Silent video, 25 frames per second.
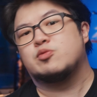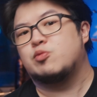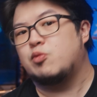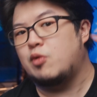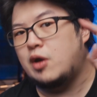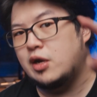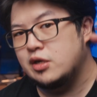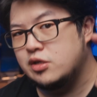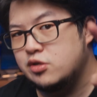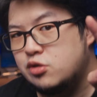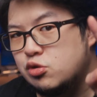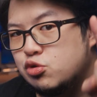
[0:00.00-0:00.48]

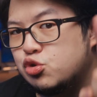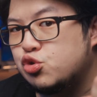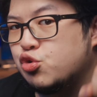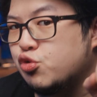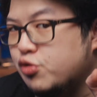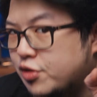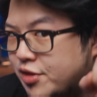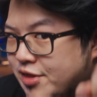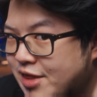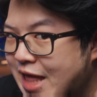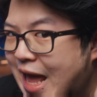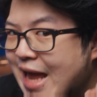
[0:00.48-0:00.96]
what you
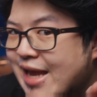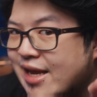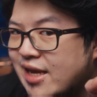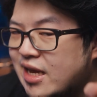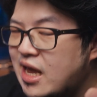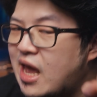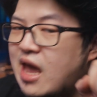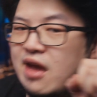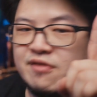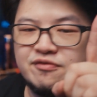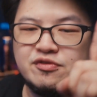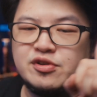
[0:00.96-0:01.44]
should thank
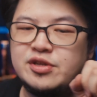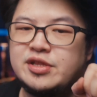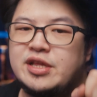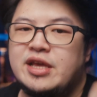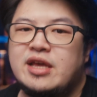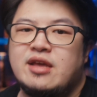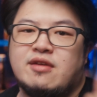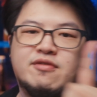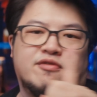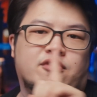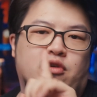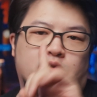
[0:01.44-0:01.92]
every
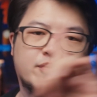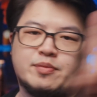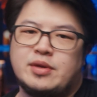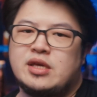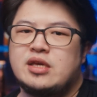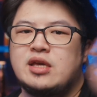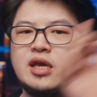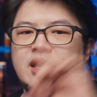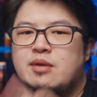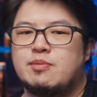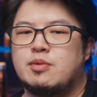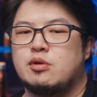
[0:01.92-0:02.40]
day for
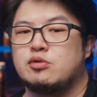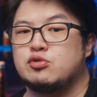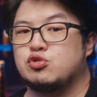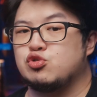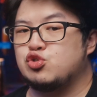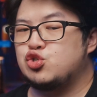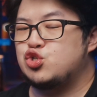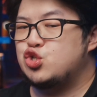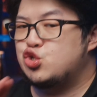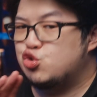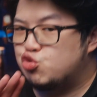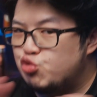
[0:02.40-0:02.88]
being able to
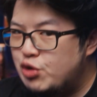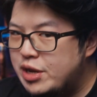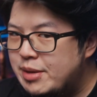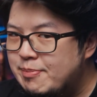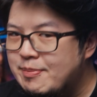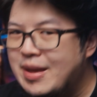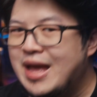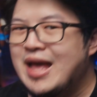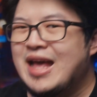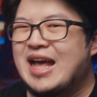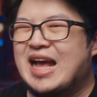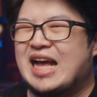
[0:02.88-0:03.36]

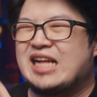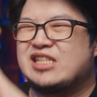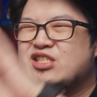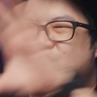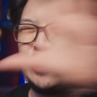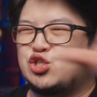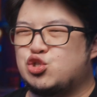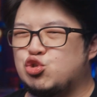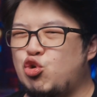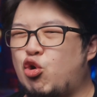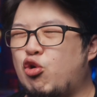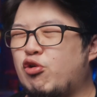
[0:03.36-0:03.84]
stream and
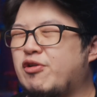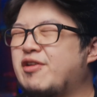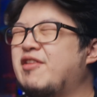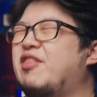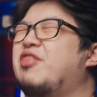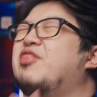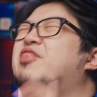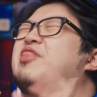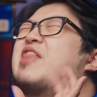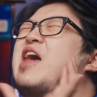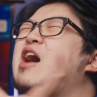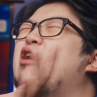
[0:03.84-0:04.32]
store
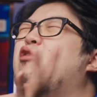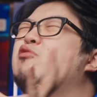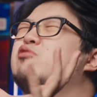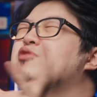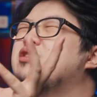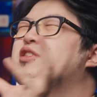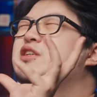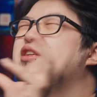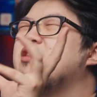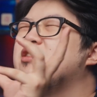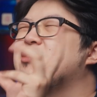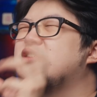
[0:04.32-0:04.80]

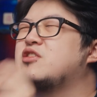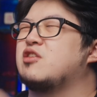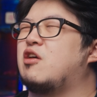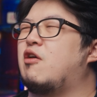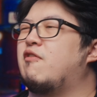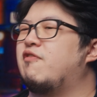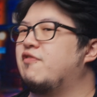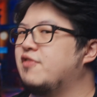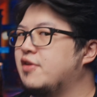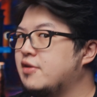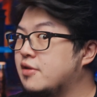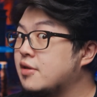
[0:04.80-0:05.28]
thousands
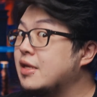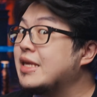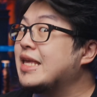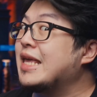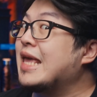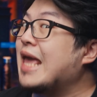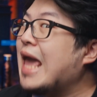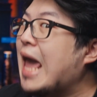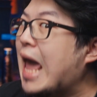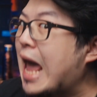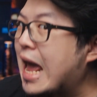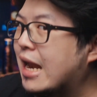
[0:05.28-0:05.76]
of
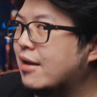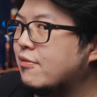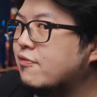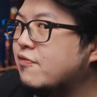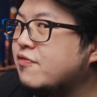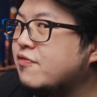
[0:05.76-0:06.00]
cat